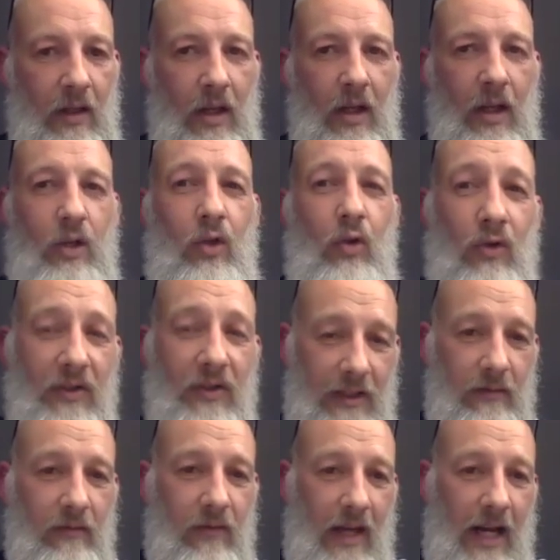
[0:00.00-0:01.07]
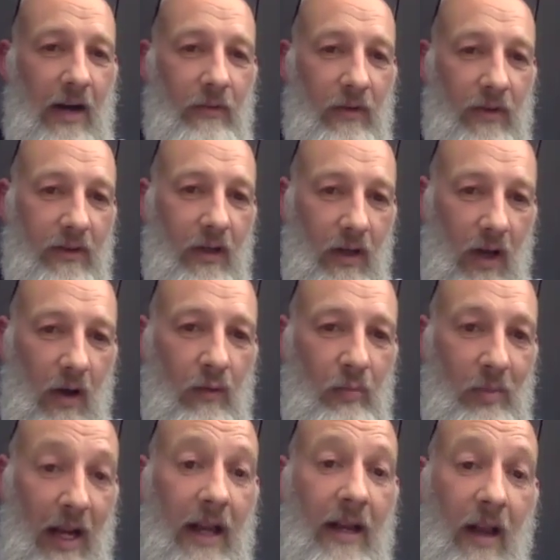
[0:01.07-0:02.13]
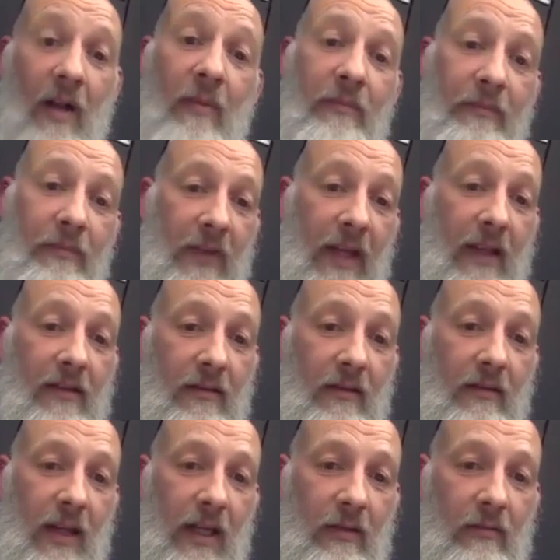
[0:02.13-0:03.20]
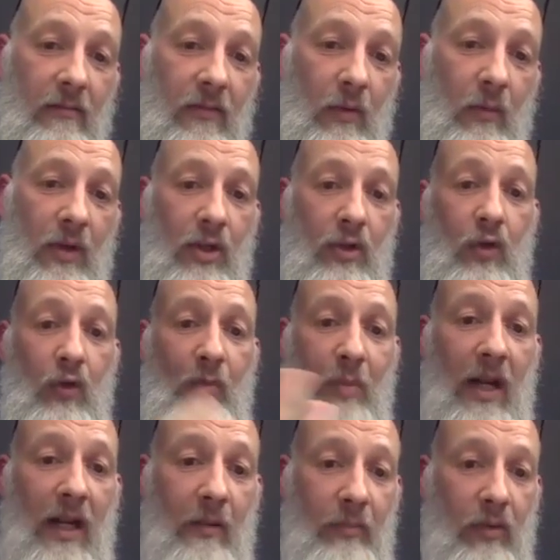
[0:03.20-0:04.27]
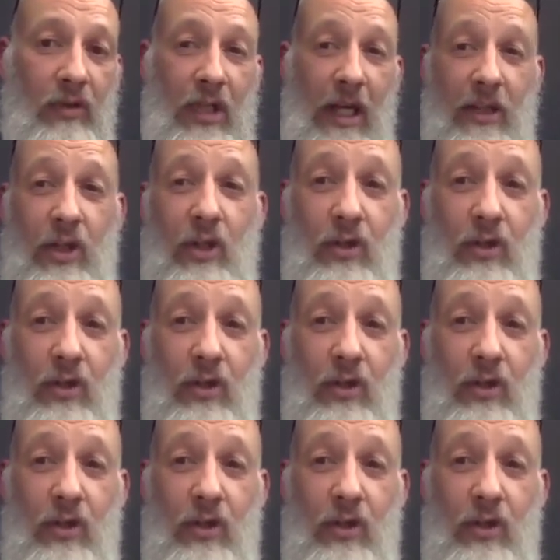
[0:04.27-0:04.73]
and you're still there as the co-player that's yeah. the thing. So when you do play projects, you're